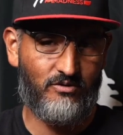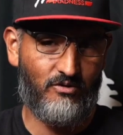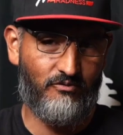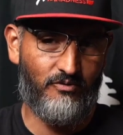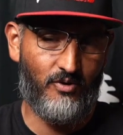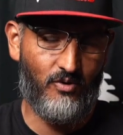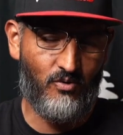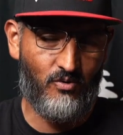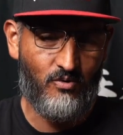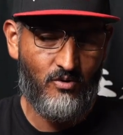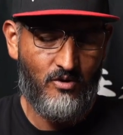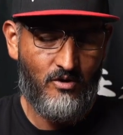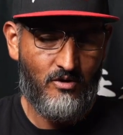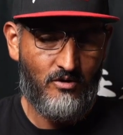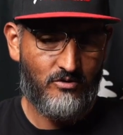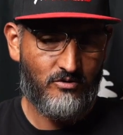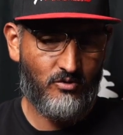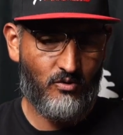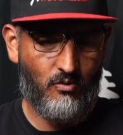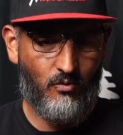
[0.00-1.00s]
of you.
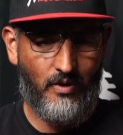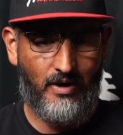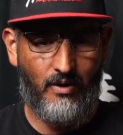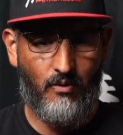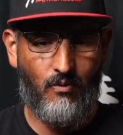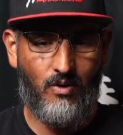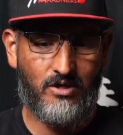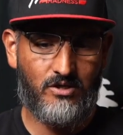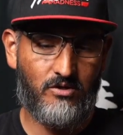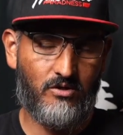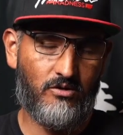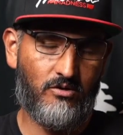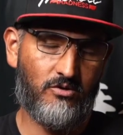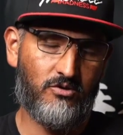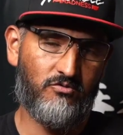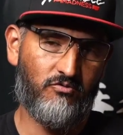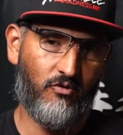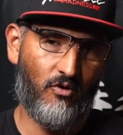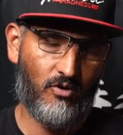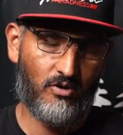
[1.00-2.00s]
So what I want you to do
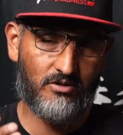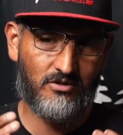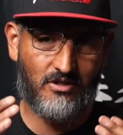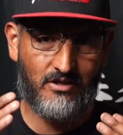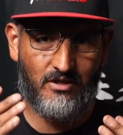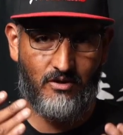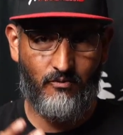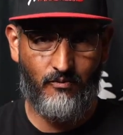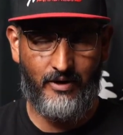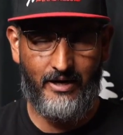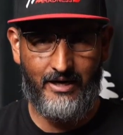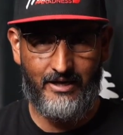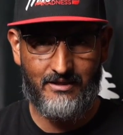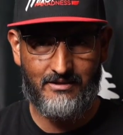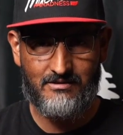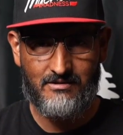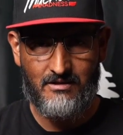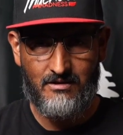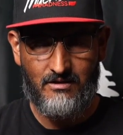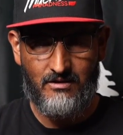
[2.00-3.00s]
is focus on the
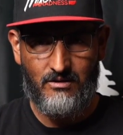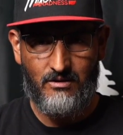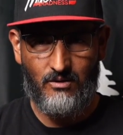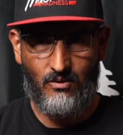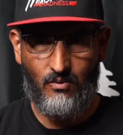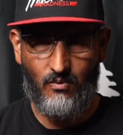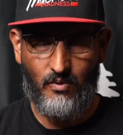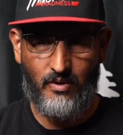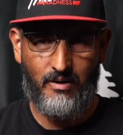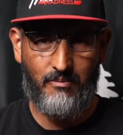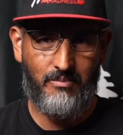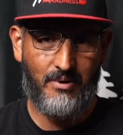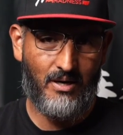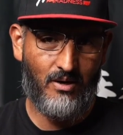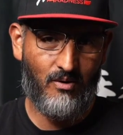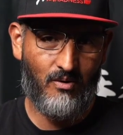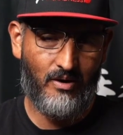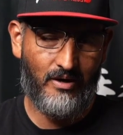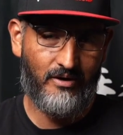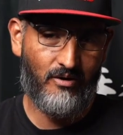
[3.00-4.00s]
race. Don't worry
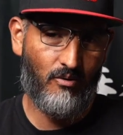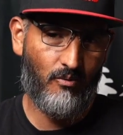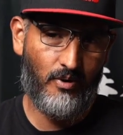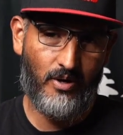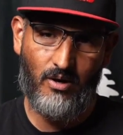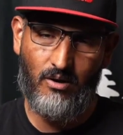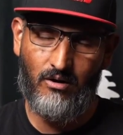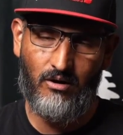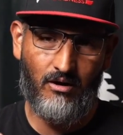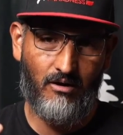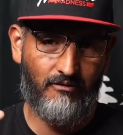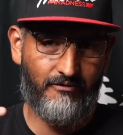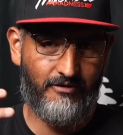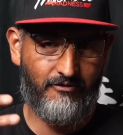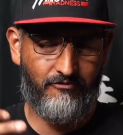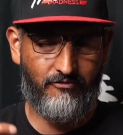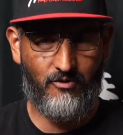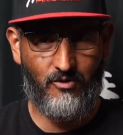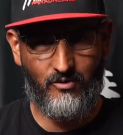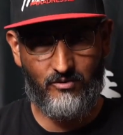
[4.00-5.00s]
about, I know we all love the
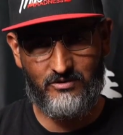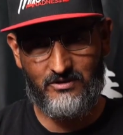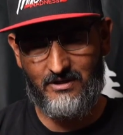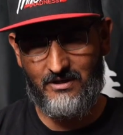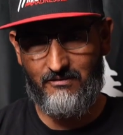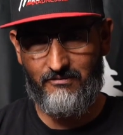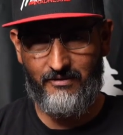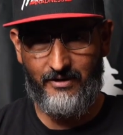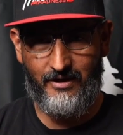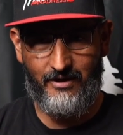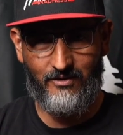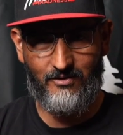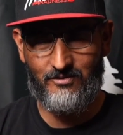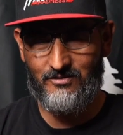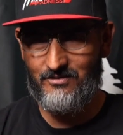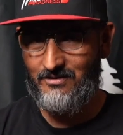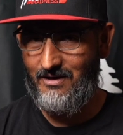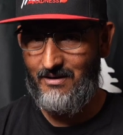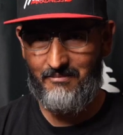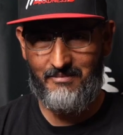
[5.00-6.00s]
photos and the videos.
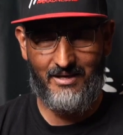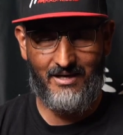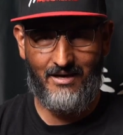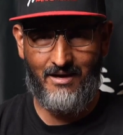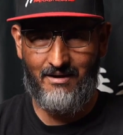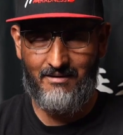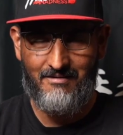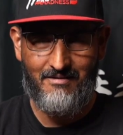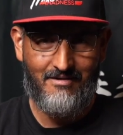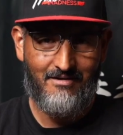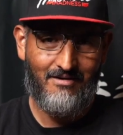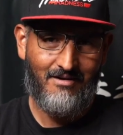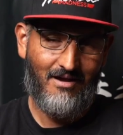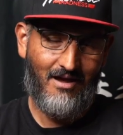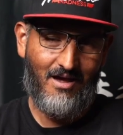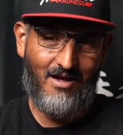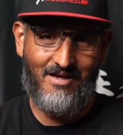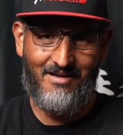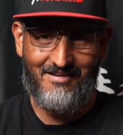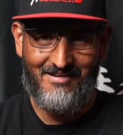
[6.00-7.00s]
I mean,
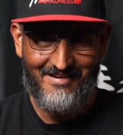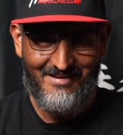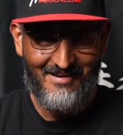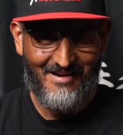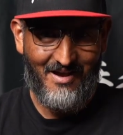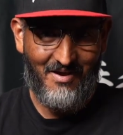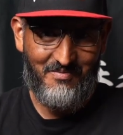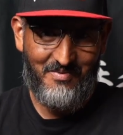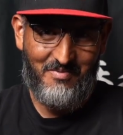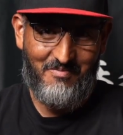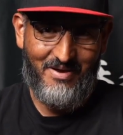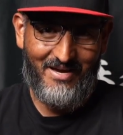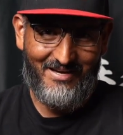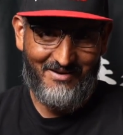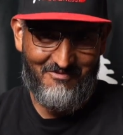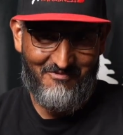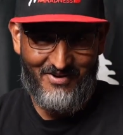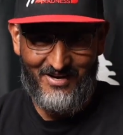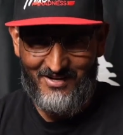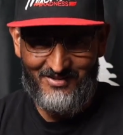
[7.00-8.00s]
I've been
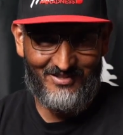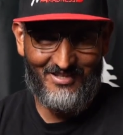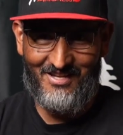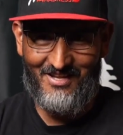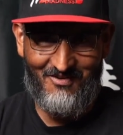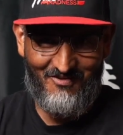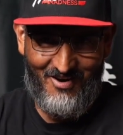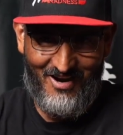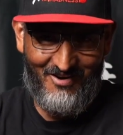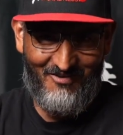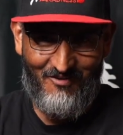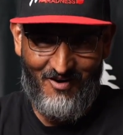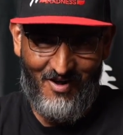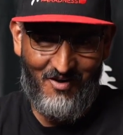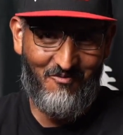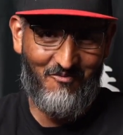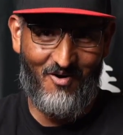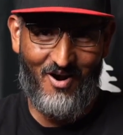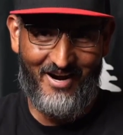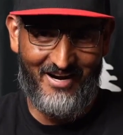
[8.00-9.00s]
making videos on the race while
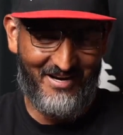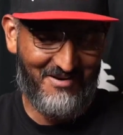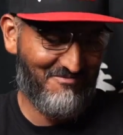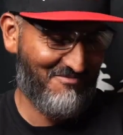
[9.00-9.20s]
I'm running,